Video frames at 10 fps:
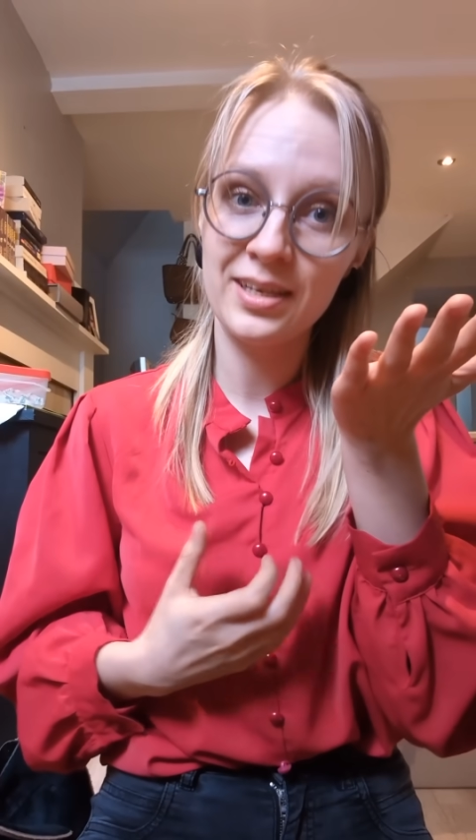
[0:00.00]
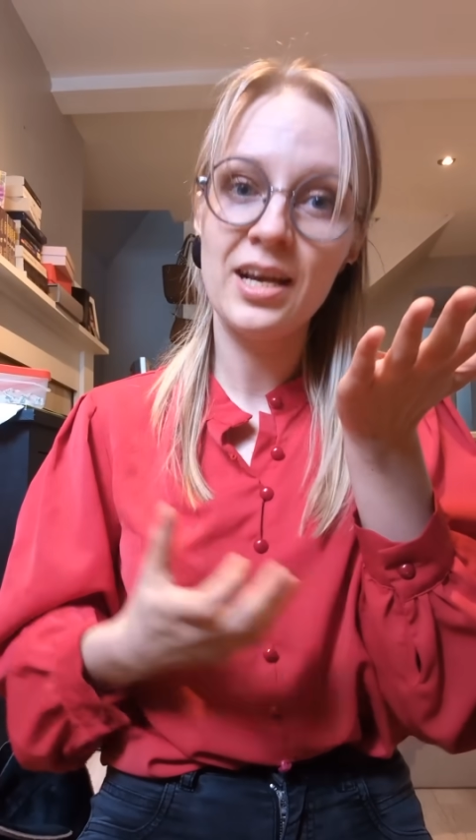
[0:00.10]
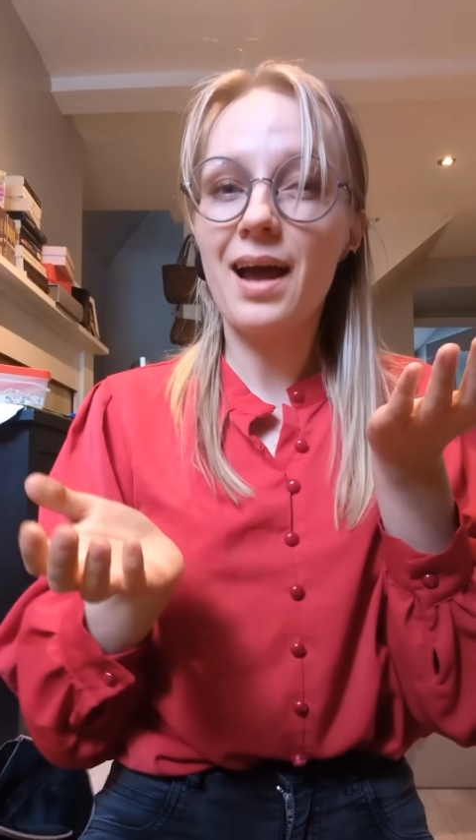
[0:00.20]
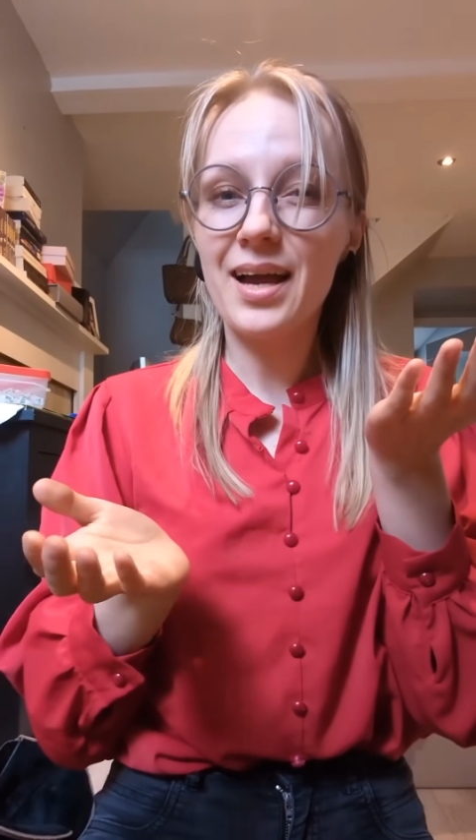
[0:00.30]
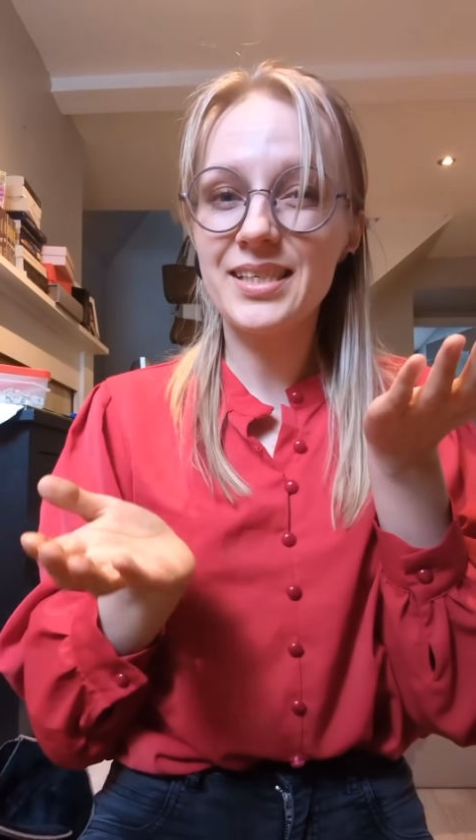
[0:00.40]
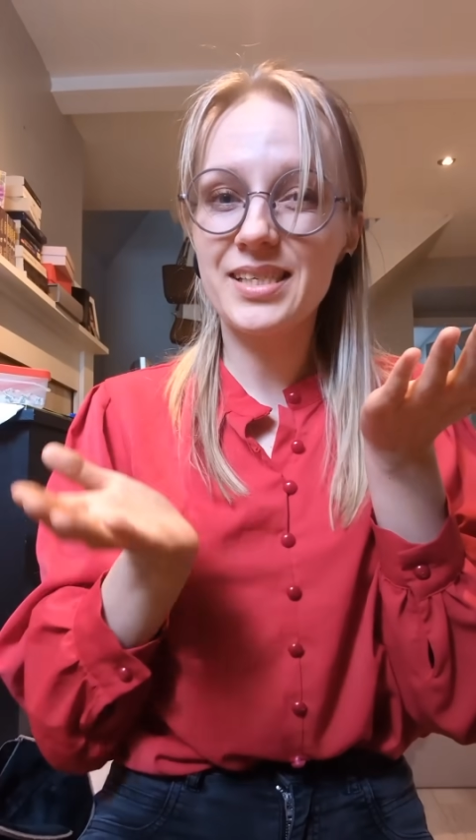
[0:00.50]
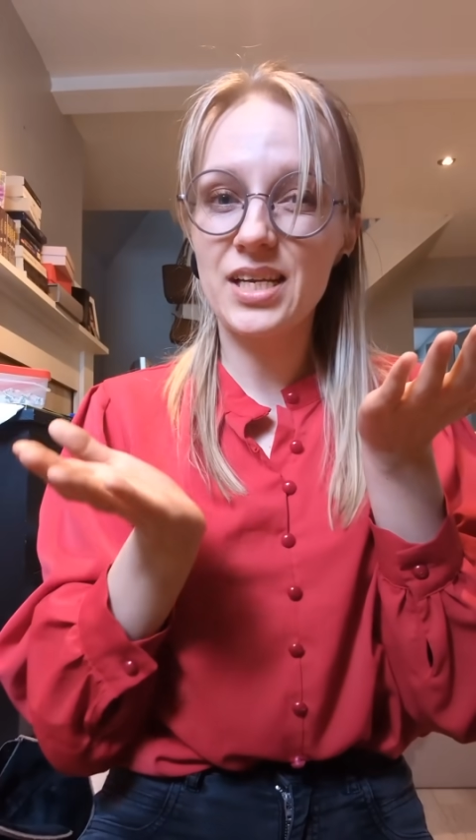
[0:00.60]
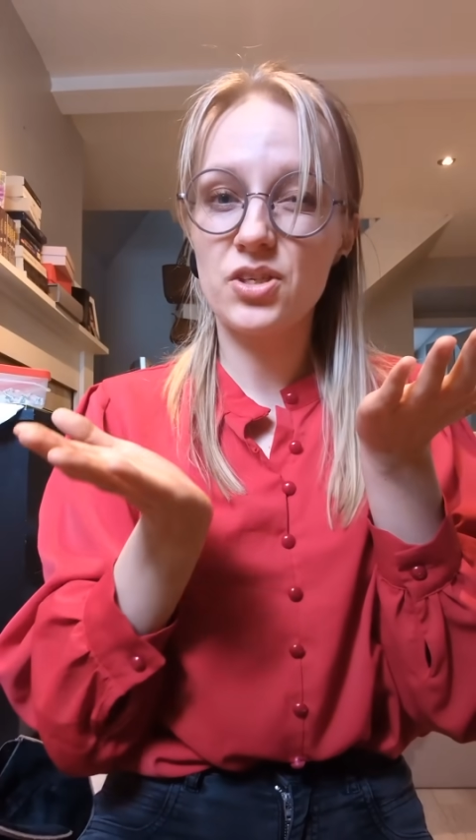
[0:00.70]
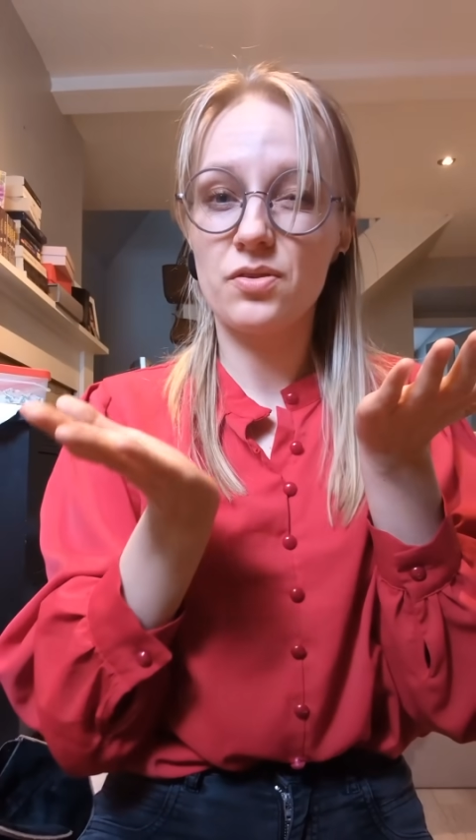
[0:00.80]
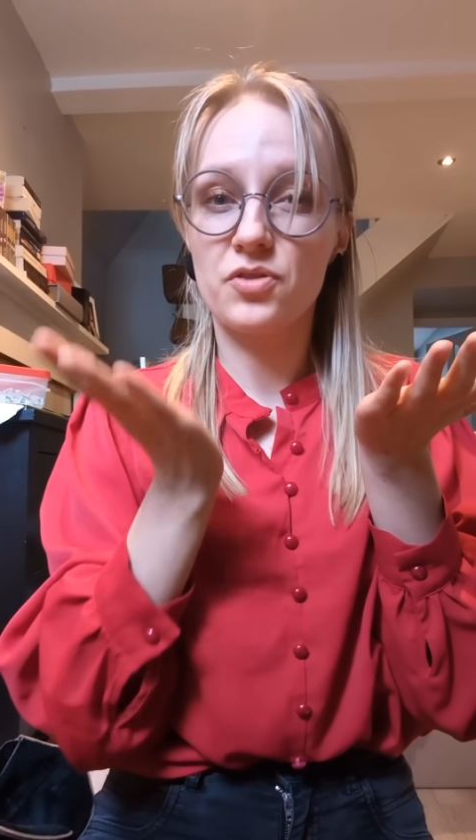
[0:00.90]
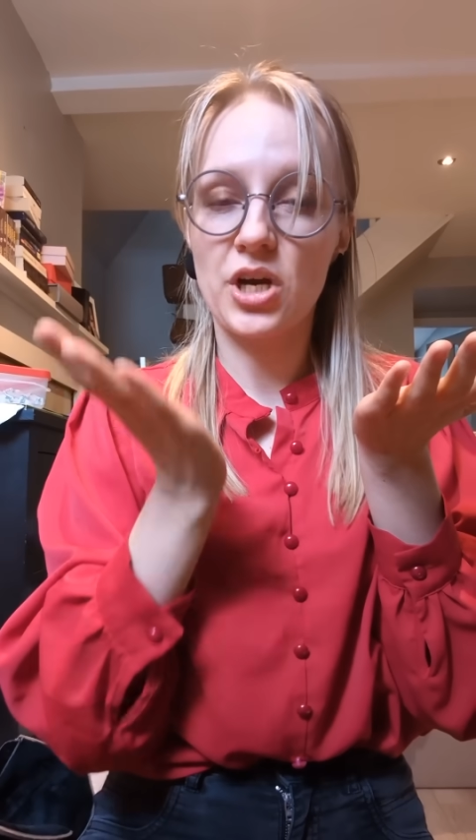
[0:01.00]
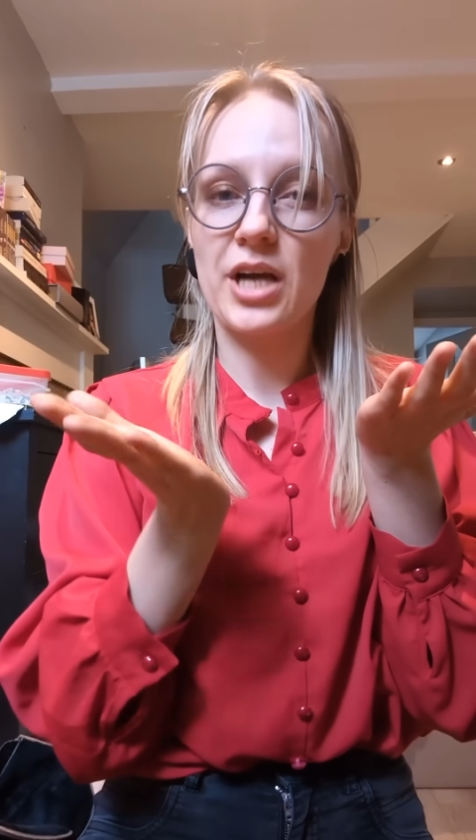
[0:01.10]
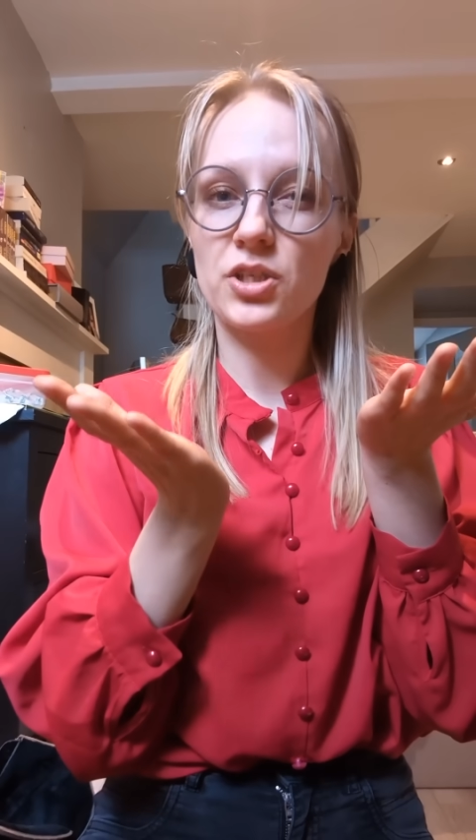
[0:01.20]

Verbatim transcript: At high states of charge,